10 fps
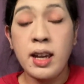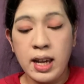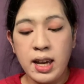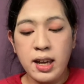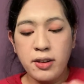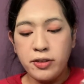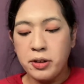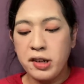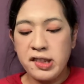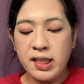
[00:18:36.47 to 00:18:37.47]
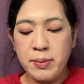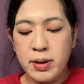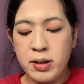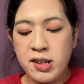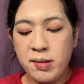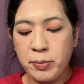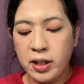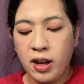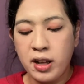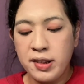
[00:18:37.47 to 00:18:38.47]
And of course, let me just put
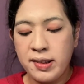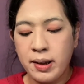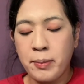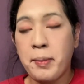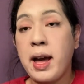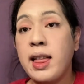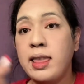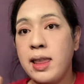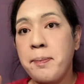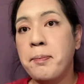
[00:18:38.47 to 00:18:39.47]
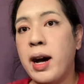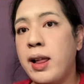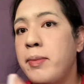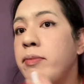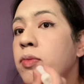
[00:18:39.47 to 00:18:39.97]
on some lip balm.